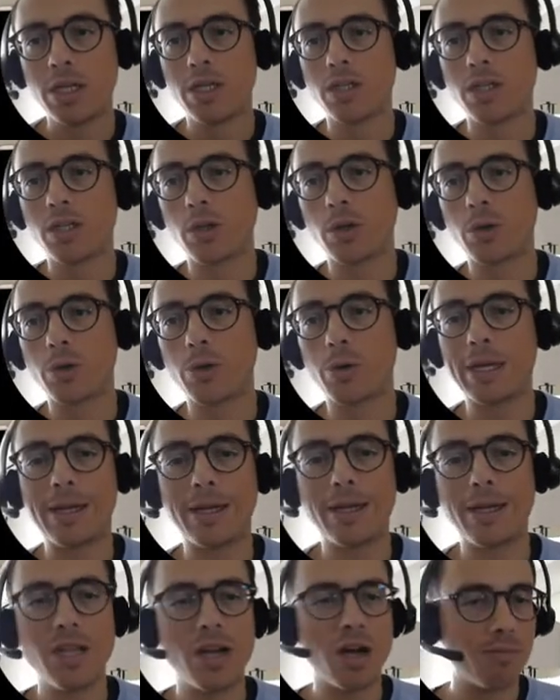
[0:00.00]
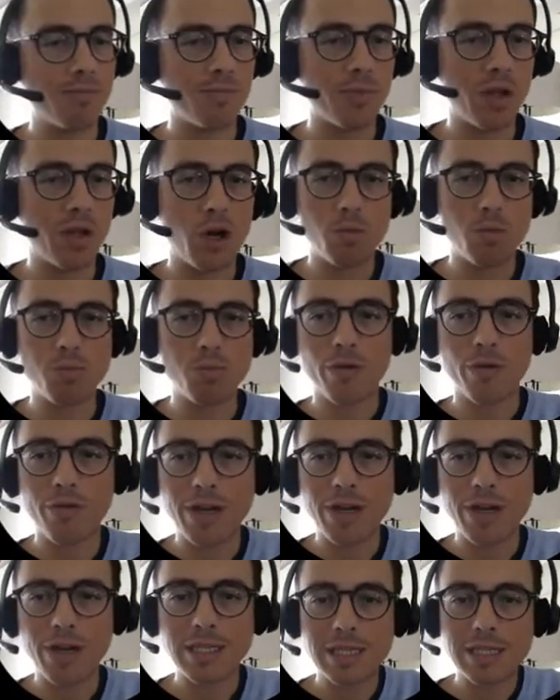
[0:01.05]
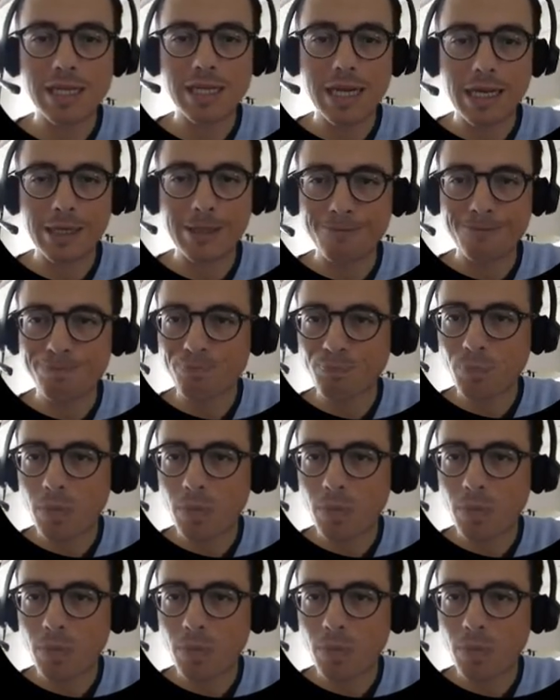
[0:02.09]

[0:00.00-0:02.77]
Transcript: So yeah, I hope no offense is taken.